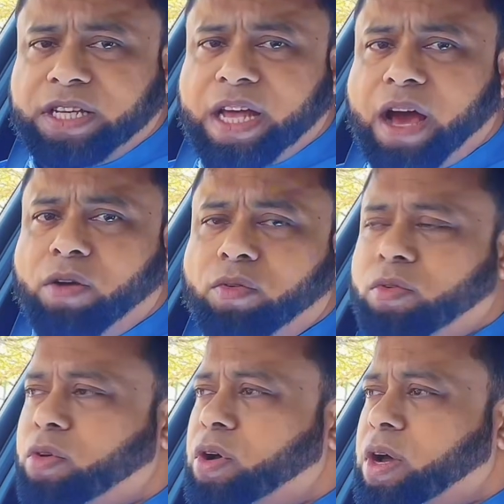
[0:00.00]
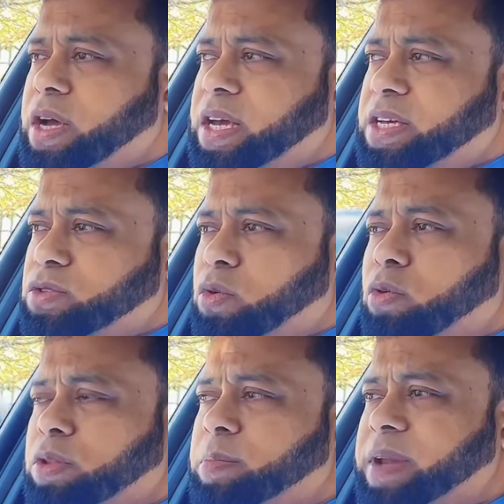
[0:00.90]
now is
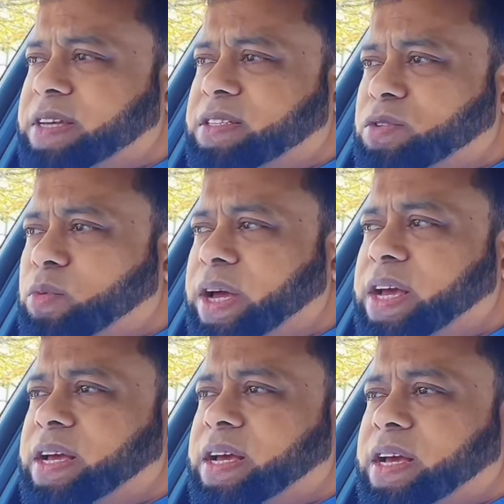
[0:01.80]
all the places where,